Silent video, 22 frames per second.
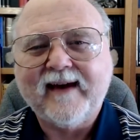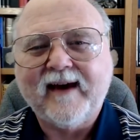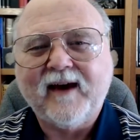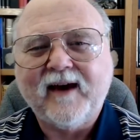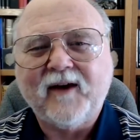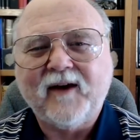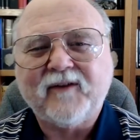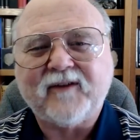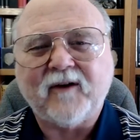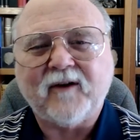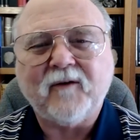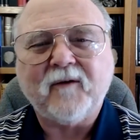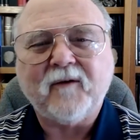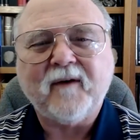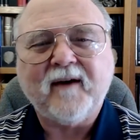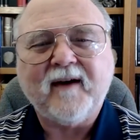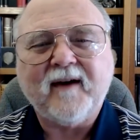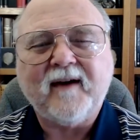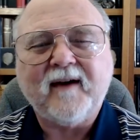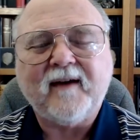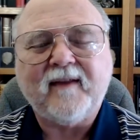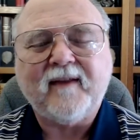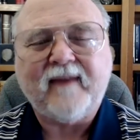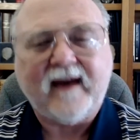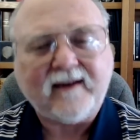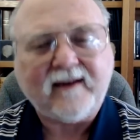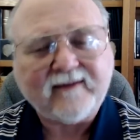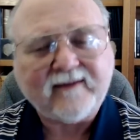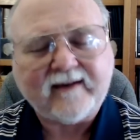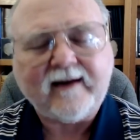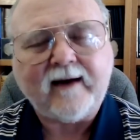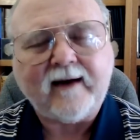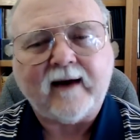So
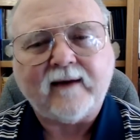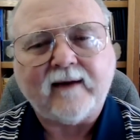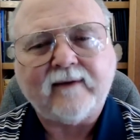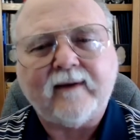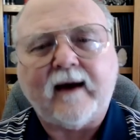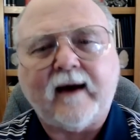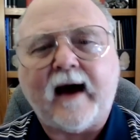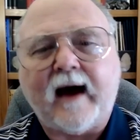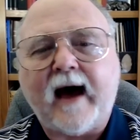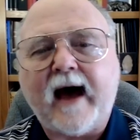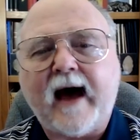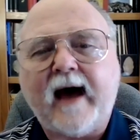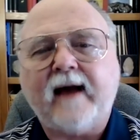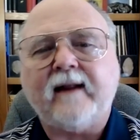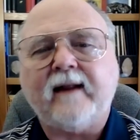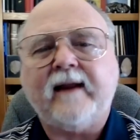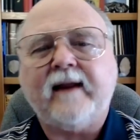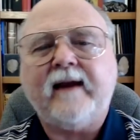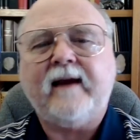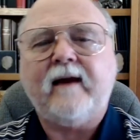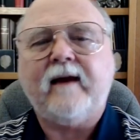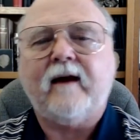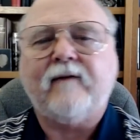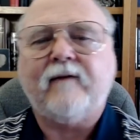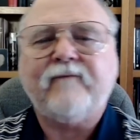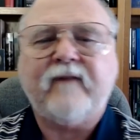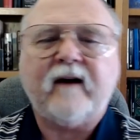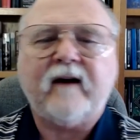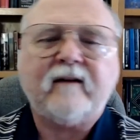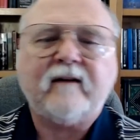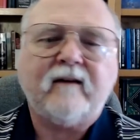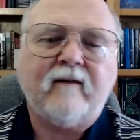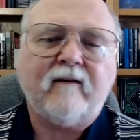that's it. The highly
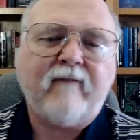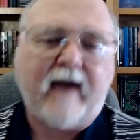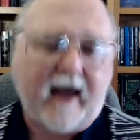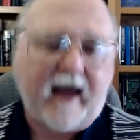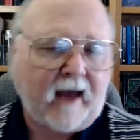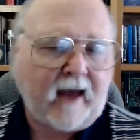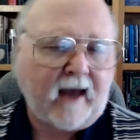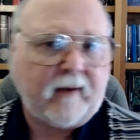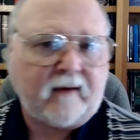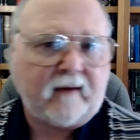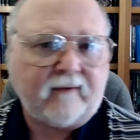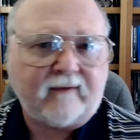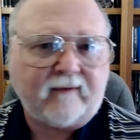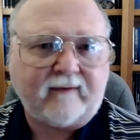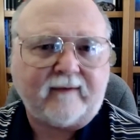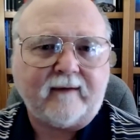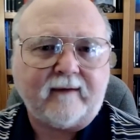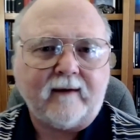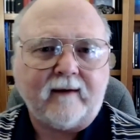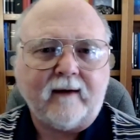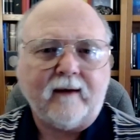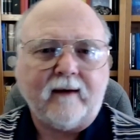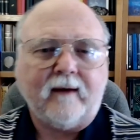effective habits,